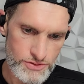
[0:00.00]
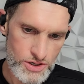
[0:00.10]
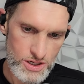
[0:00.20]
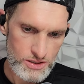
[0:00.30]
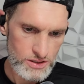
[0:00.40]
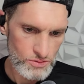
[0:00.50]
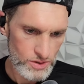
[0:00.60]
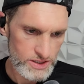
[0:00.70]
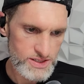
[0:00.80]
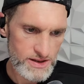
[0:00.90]
You're not going to
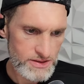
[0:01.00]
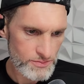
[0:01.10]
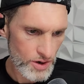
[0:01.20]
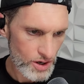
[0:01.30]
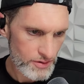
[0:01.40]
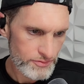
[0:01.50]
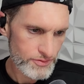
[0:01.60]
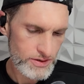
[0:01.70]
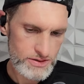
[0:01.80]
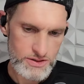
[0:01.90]
want to take them off
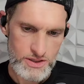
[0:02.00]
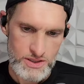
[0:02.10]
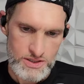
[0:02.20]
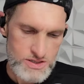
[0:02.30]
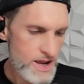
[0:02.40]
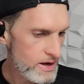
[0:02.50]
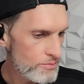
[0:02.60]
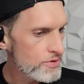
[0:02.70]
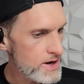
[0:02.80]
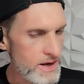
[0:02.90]
and take a
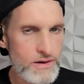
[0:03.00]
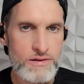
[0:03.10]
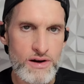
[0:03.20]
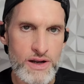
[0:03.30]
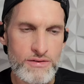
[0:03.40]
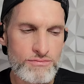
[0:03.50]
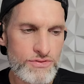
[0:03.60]
break, right?